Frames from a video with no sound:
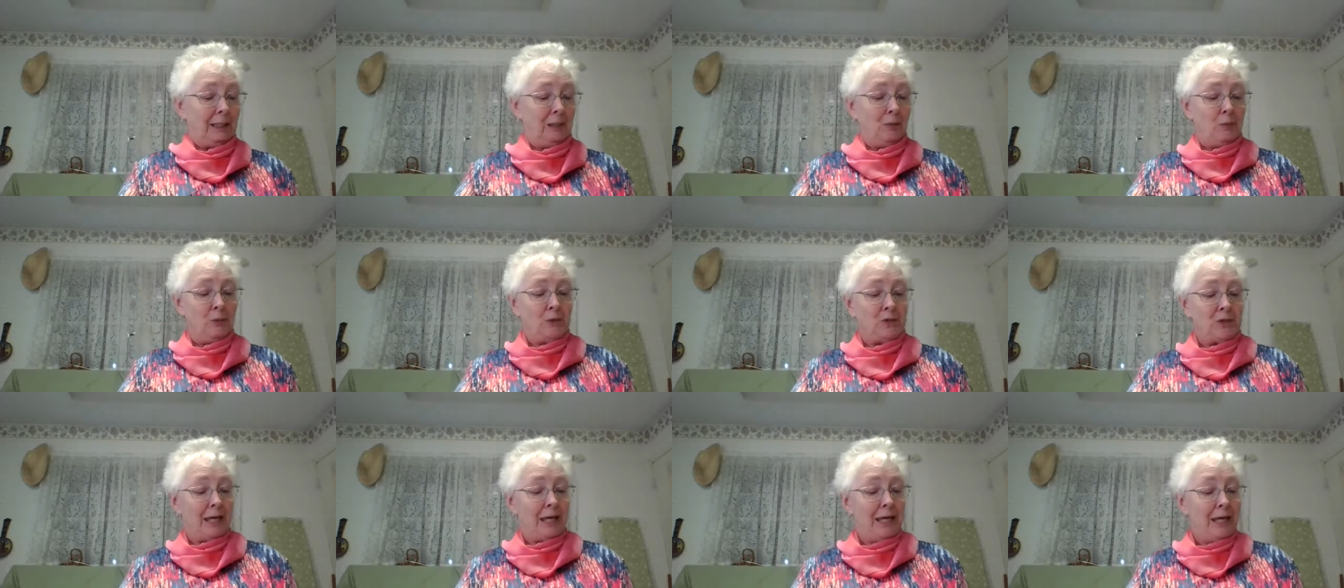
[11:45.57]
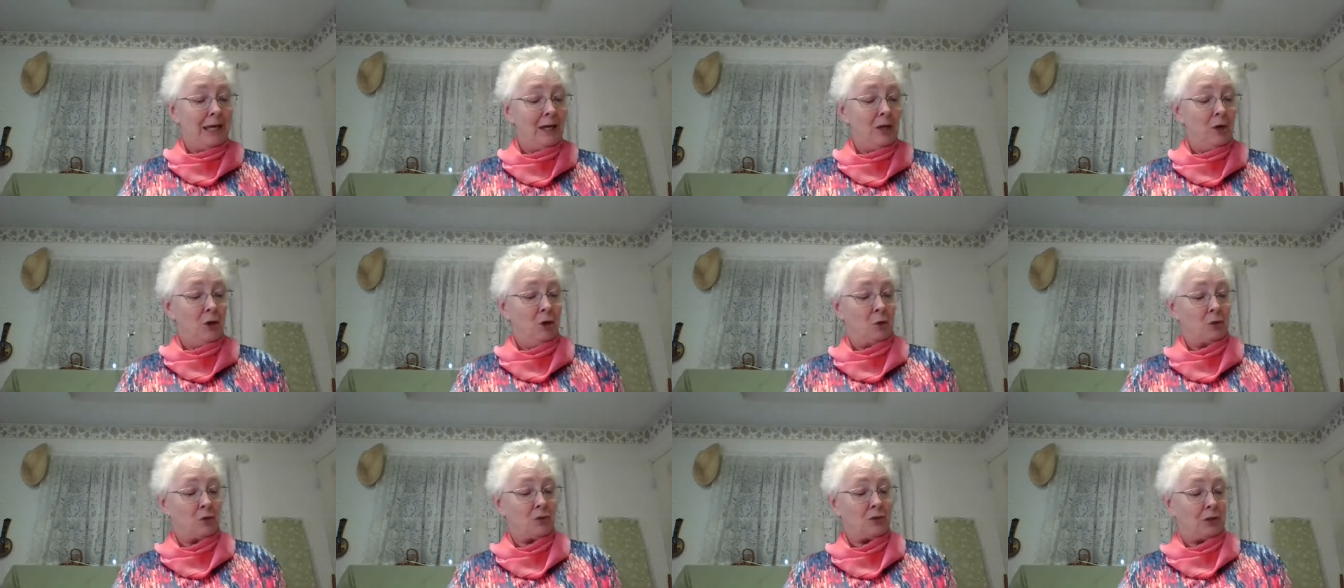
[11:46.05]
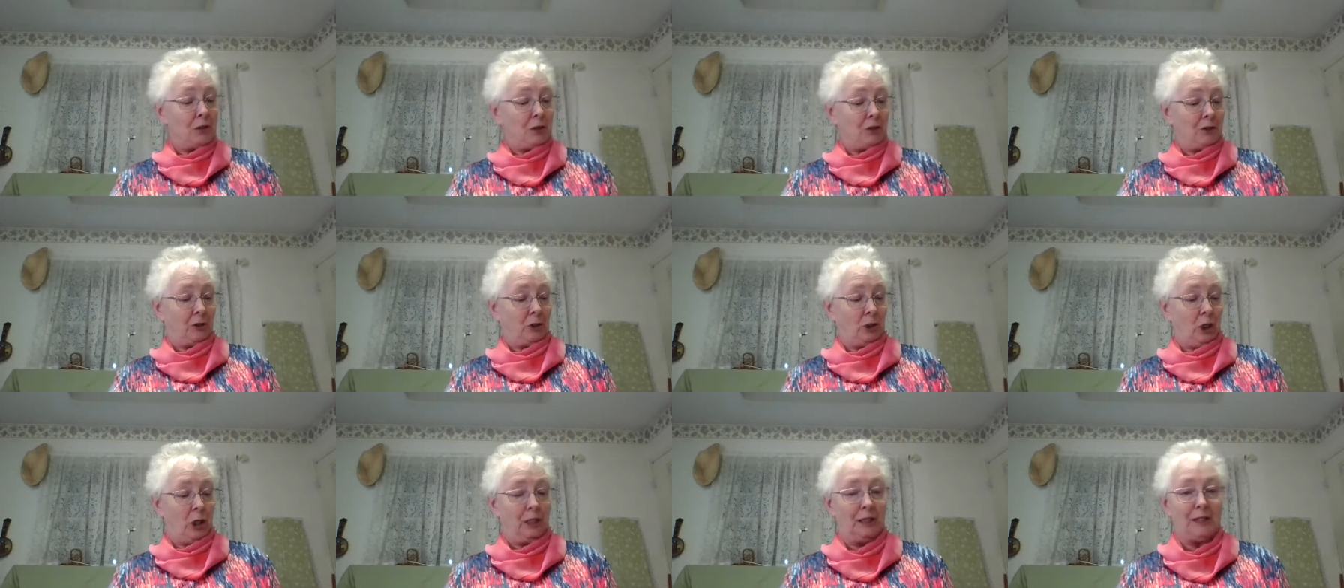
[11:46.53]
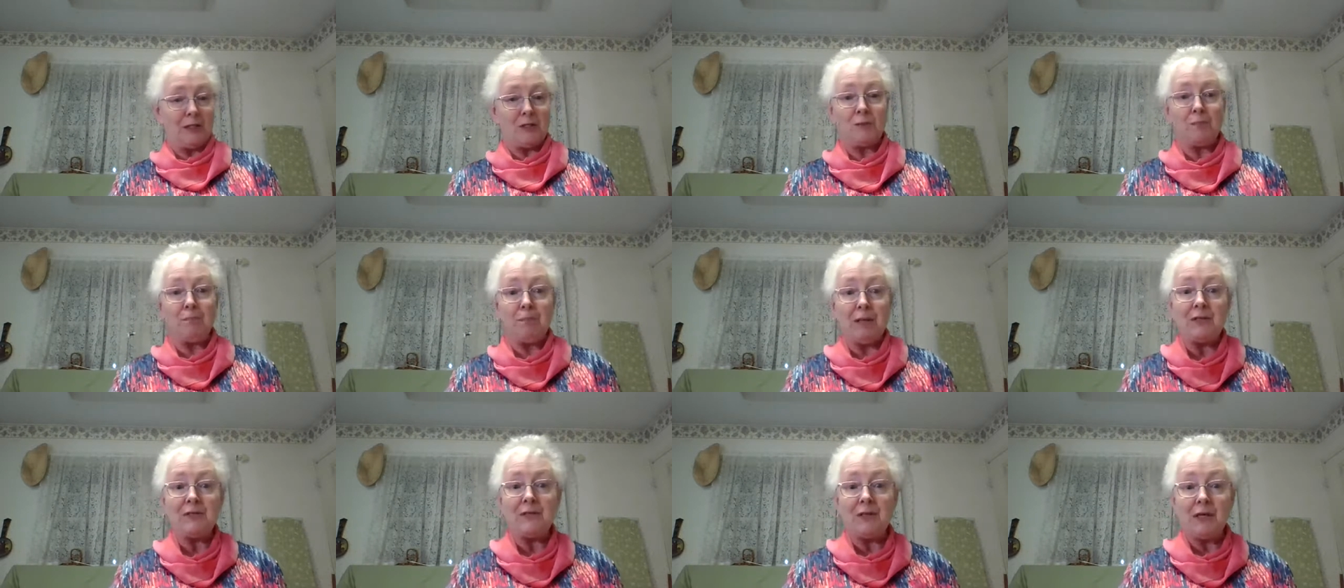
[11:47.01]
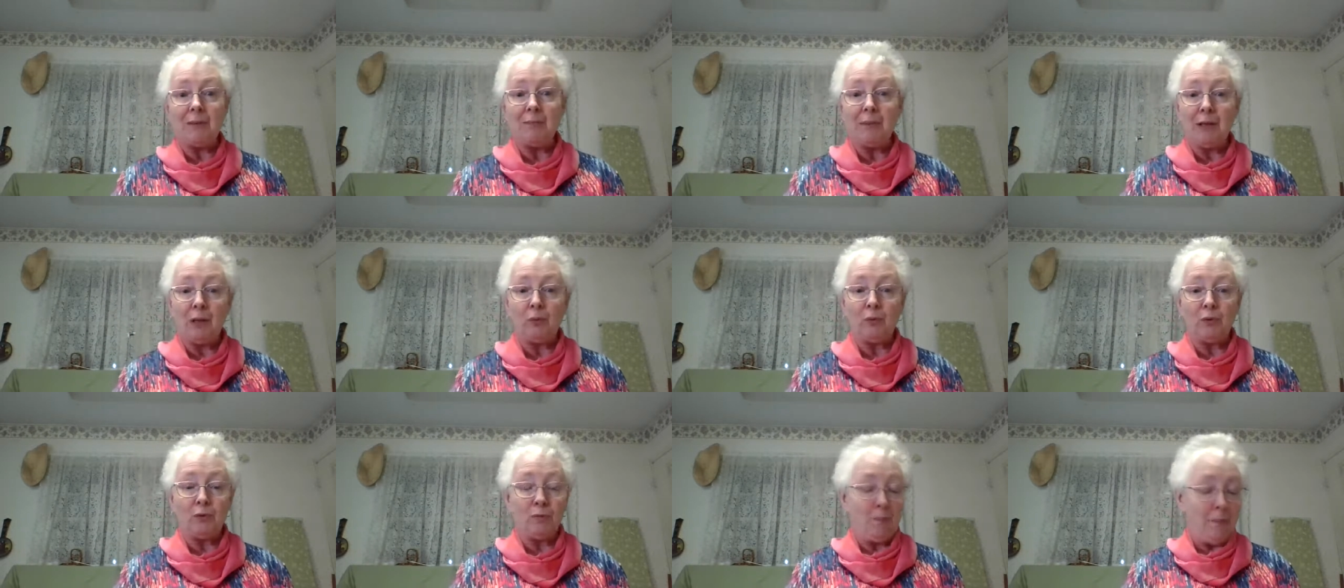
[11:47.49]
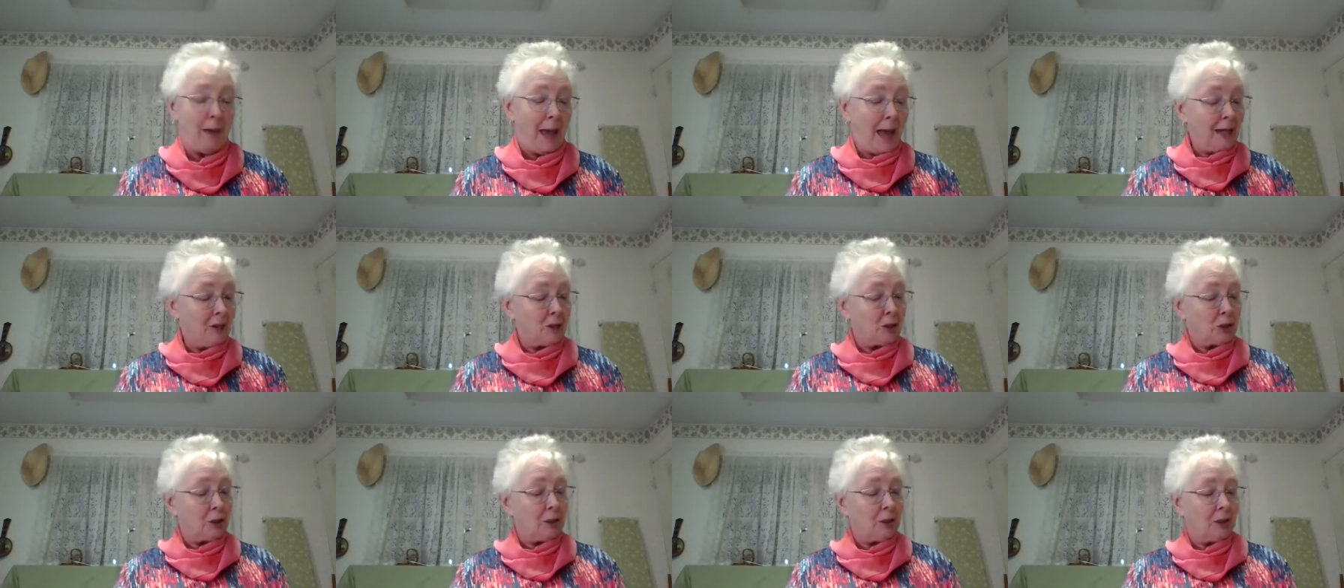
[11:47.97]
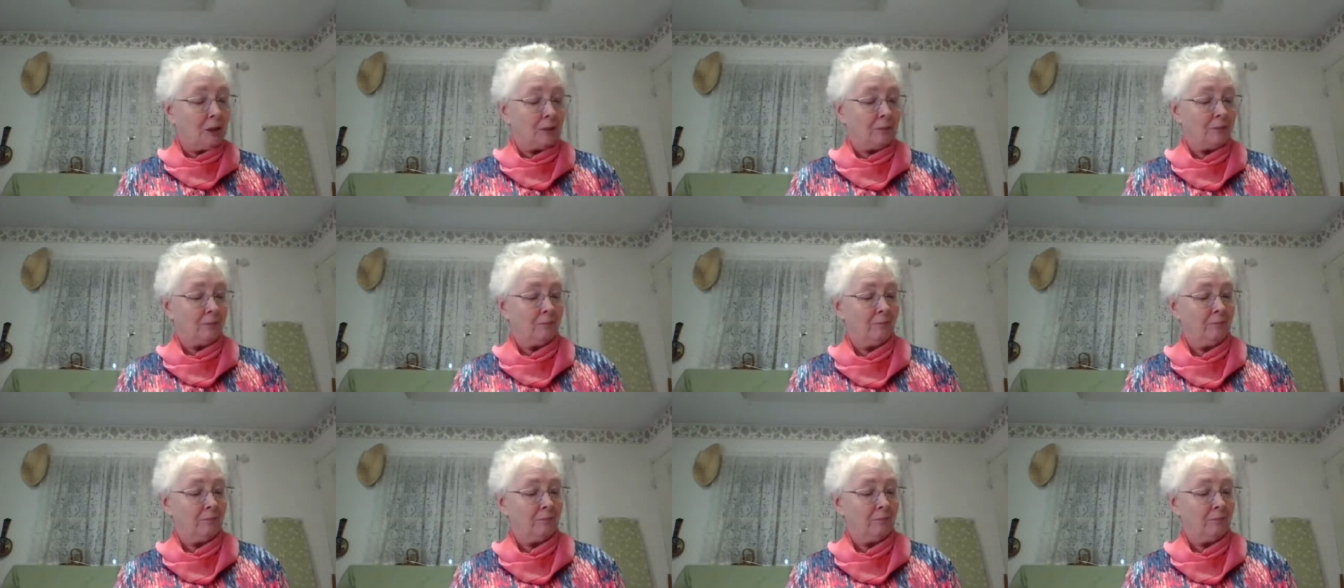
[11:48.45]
"It was he who started all this messing about with magic."